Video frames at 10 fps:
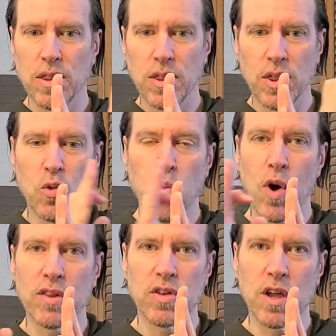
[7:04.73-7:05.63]
You
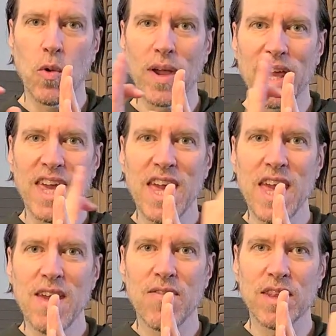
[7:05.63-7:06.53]
want to go
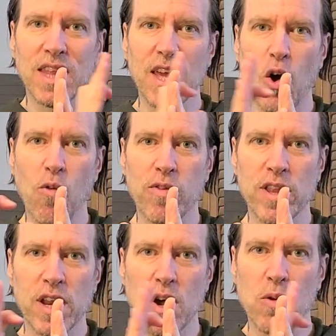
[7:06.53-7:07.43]
evenly over the
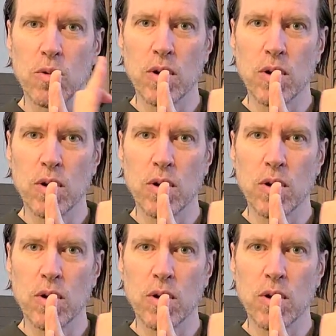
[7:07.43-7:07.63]
note.